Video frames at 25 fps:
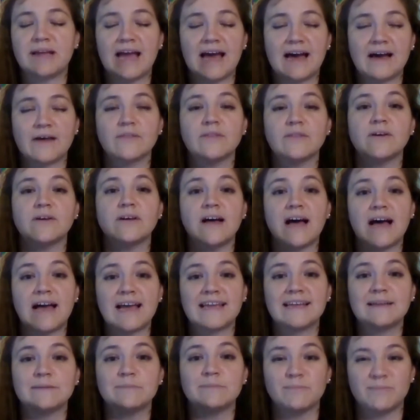how the
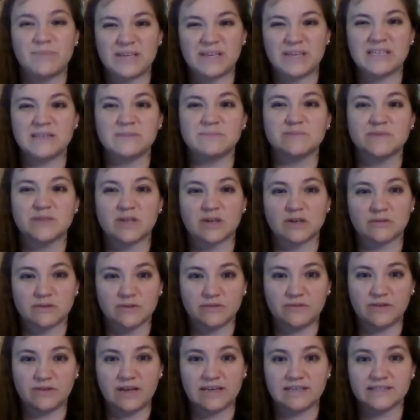light beams are
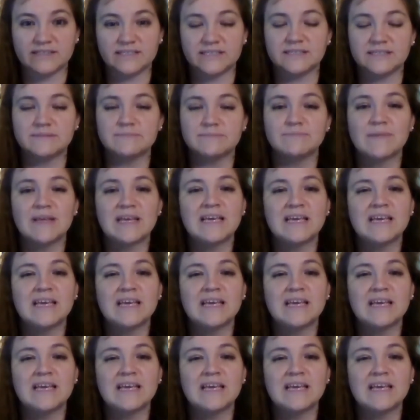reflected.